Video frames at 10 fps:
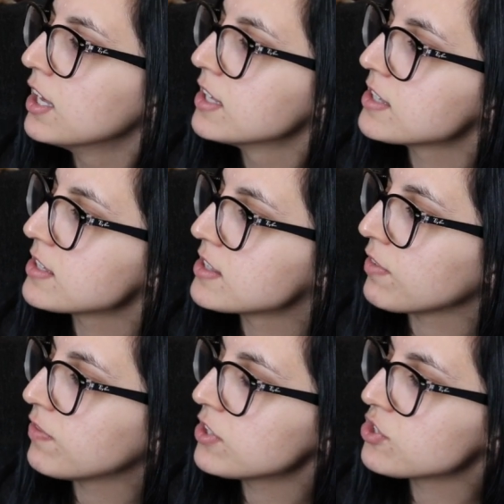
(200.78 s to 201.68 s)
Says the
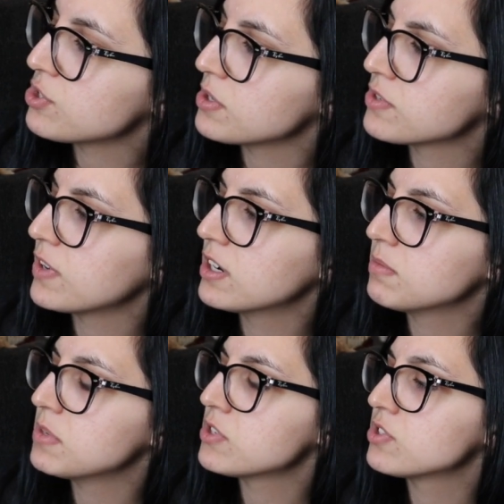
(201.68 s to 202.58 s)
fish to his
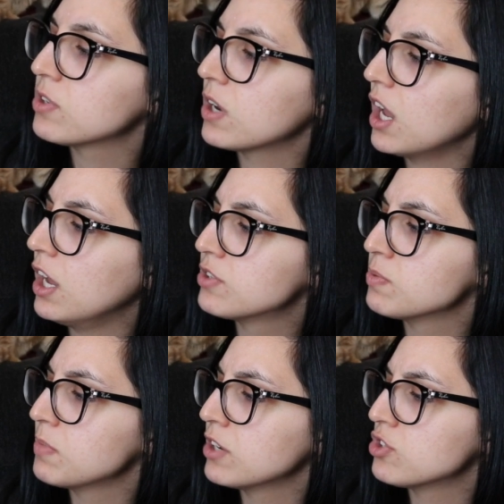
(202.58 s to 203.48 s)
friend, Mr. Eight,
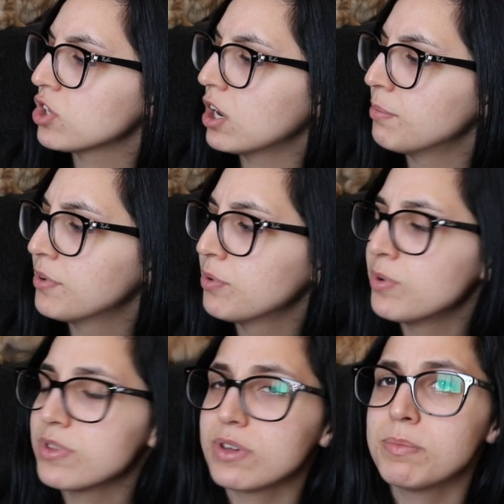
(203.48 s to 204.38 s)
my chum,
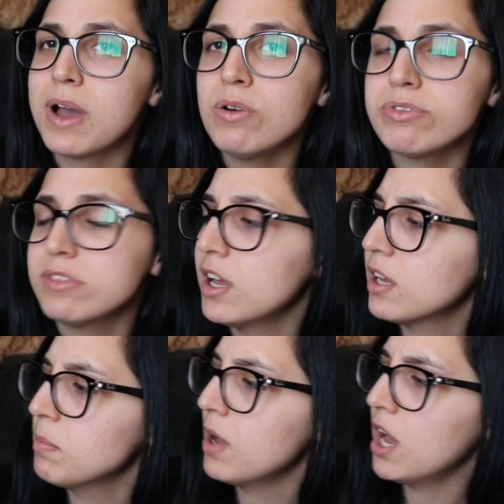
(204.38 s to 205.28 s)
with a mouth
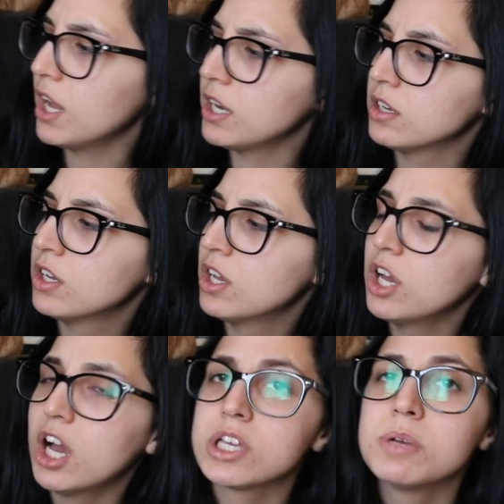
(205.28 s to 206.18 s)
like mine,
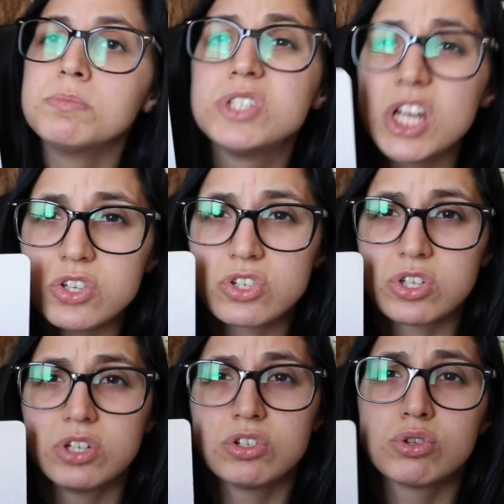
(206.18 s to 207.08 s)
I am
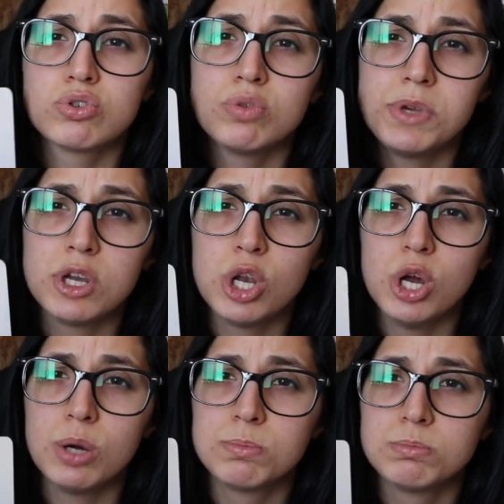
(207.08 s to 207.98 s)
destined to be
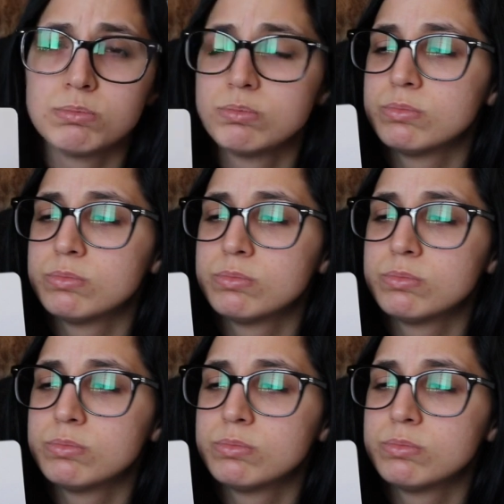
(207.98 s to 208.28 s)
glum.